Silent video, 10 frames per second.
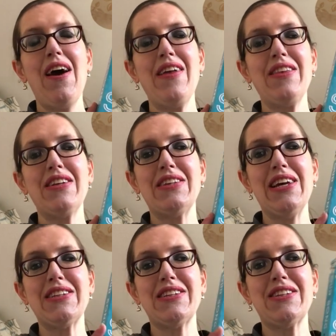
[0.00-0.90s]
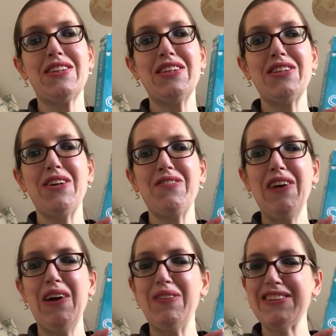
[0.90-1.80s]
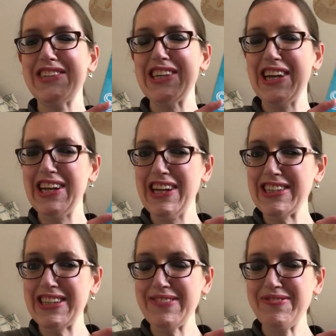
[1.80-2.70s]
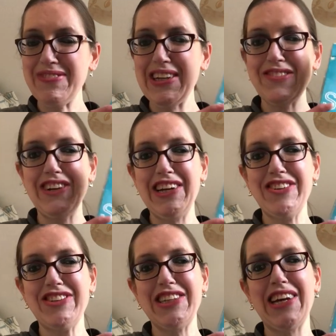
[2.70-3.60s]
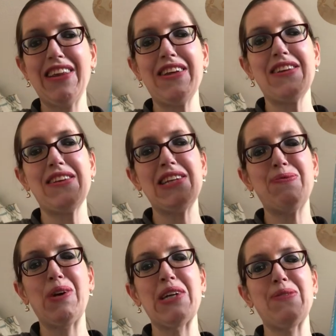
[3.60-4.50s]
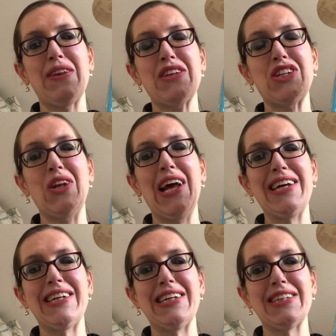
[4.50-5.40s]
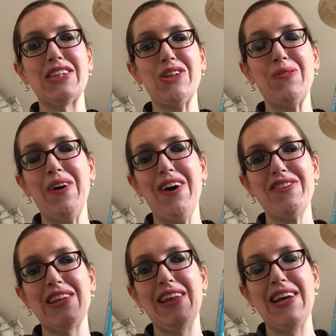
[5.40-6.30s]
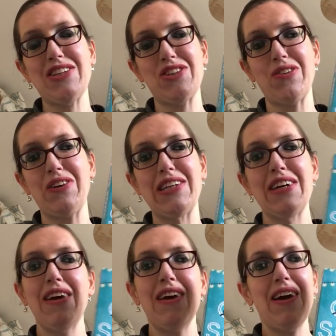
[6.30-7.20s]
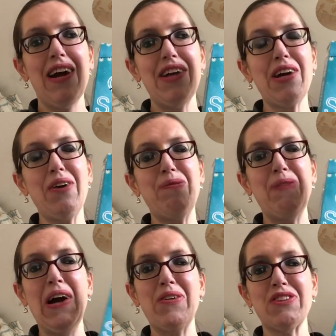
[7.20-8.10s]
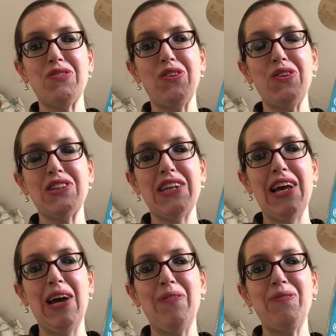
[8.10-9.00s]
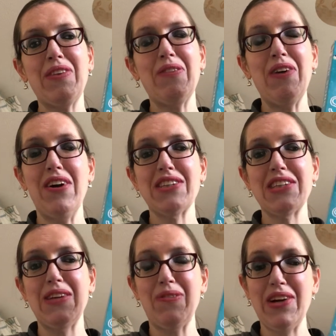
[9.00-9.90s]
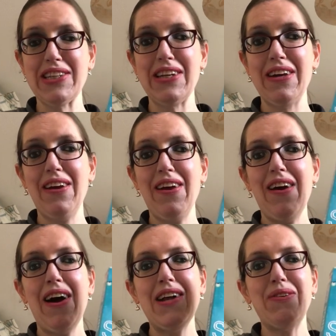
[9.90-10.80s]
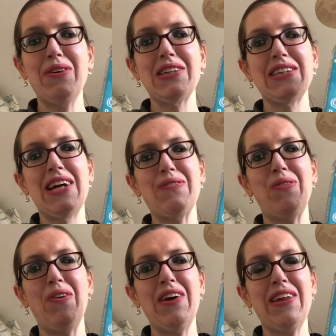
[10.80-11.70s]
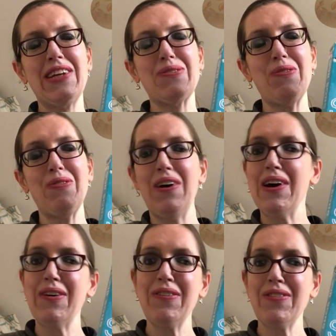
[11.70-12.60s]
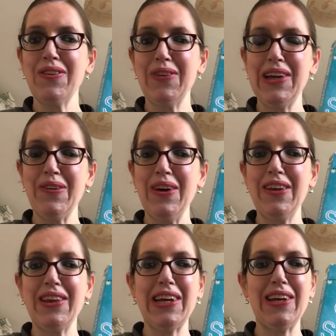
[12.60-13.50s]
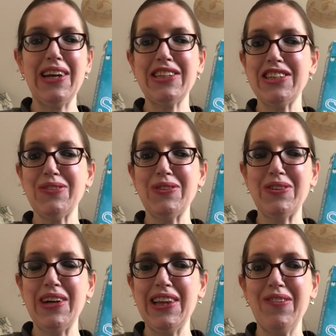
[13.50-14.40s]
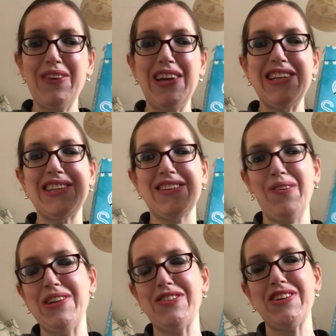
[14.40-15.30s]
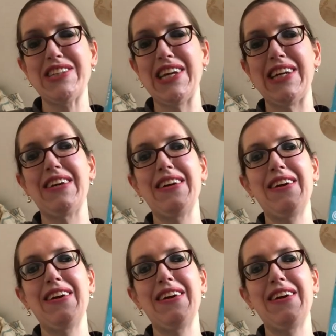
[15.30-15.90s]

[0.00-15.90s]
And there's the two families are actually connected. It's really interesting. And this book is about the two ladies, the two wives and their stories. And you go backwards and forwards to their past and present, and you understand why things are the way they were, the connections between them. It's so interesting.